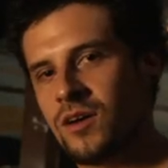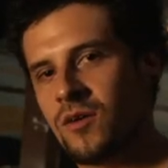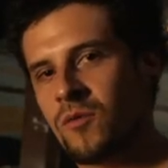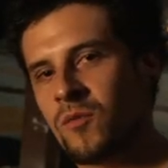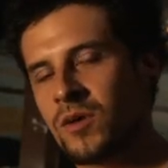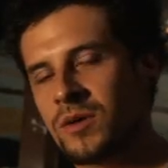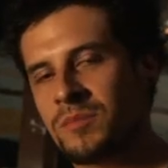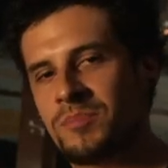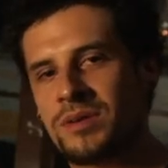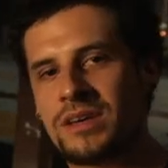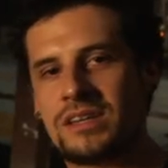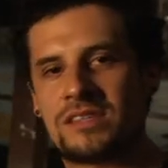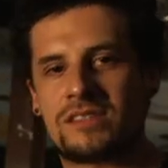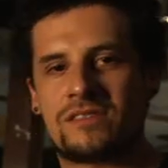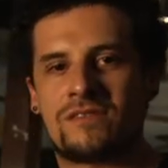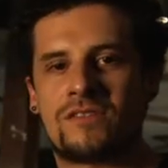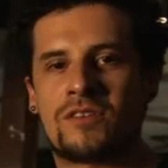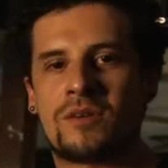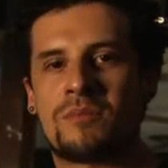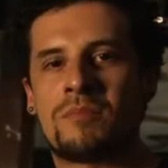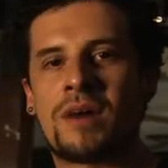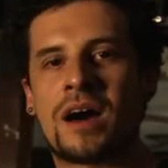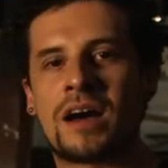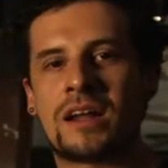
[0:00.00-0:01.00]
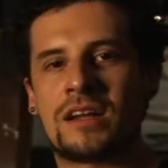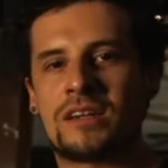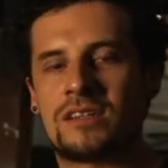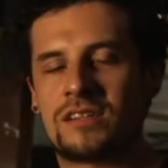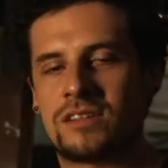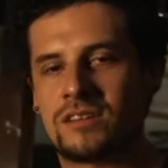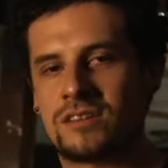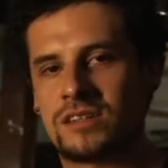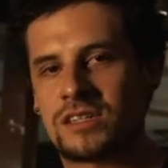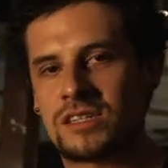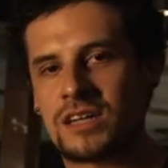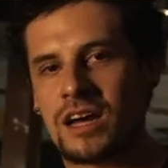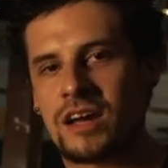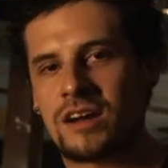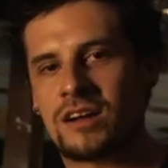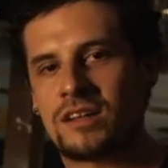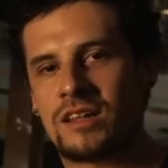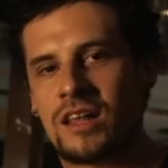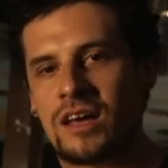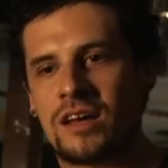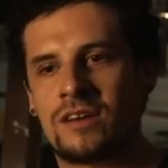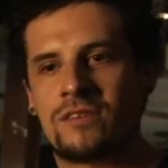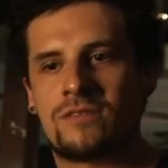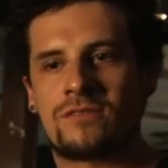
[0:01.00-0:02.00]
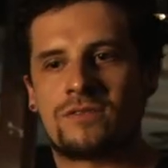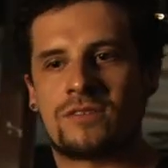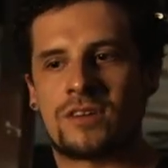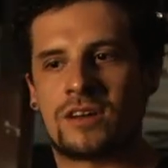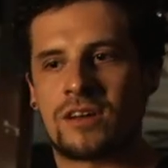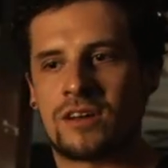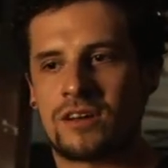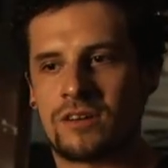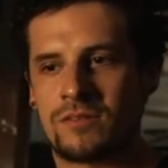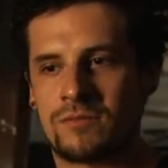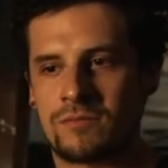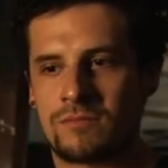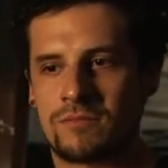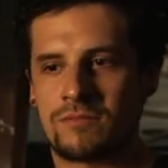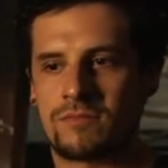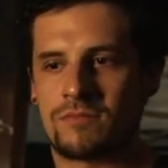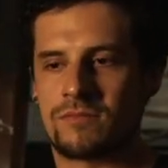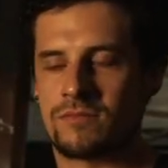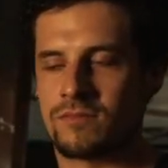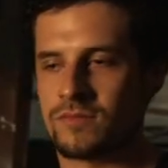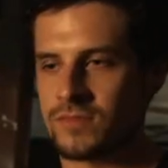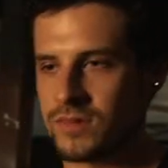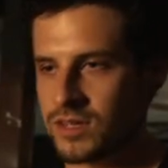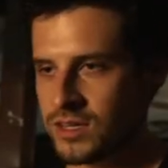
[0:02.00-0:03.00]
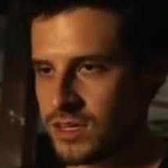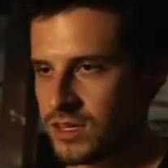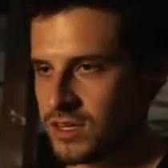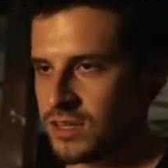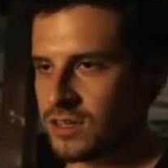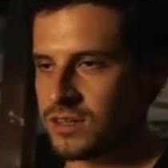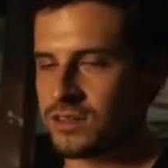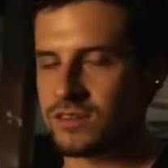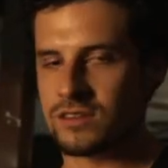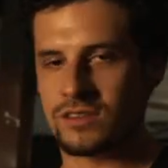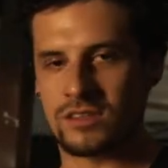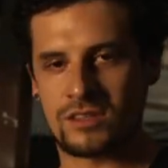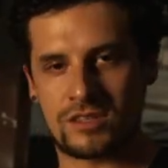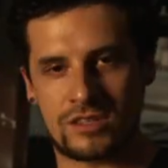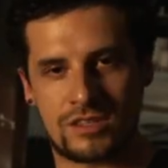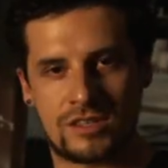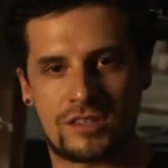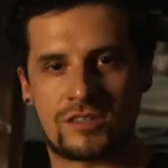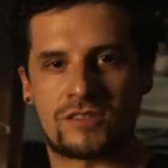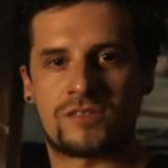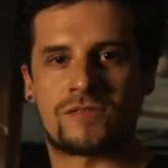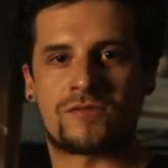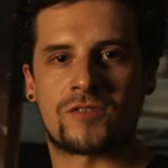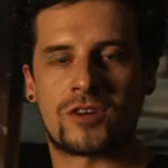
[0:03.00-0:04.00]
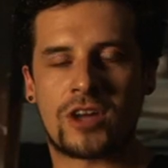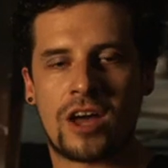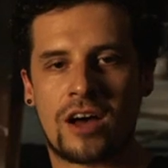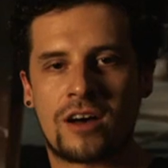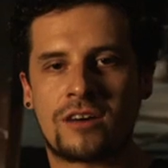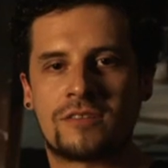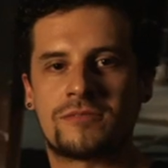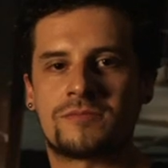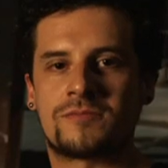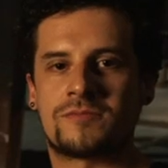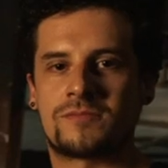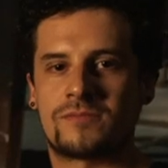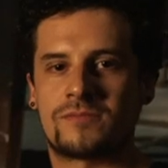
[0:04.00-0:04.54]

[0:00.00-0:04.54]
one piece of their body to their entire life, this is for y'all.